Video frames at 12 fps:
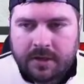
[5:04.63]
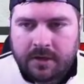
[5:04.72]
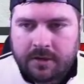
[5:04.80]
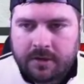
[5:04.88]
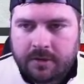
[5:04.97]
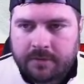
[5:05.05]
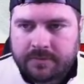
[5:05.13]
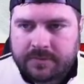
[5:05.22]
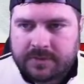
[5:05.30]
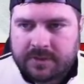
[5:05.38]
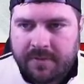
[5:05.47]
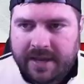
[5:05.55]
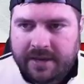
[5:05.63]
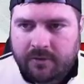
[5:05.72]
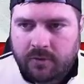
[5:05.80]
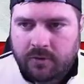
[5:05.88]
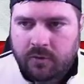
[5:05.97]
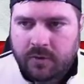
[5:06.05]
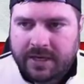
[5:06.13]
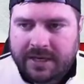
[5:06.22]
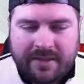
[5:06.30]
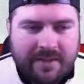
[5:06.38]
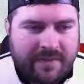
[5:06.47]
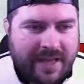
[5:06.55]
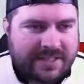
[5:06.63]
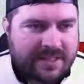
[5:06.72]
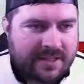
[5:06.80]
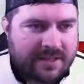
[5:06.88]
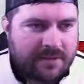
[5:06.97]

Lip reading: to make real quick, and then that's going to